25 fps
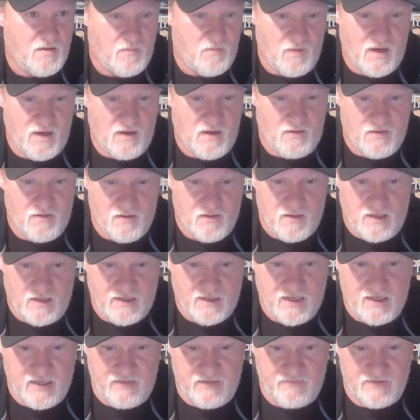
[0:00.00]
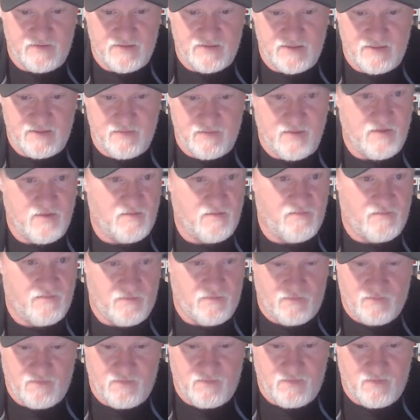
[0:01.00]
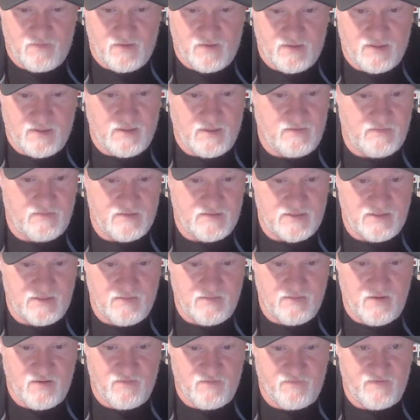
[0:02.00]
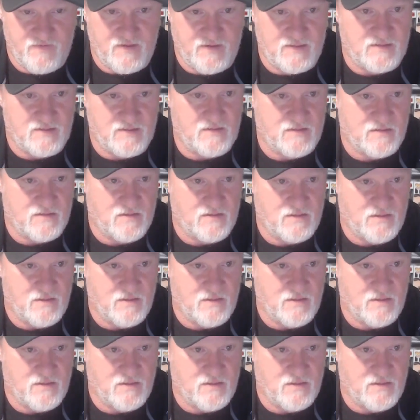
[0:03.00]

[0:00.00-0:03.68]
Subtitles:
Wow, I can't even see my own face.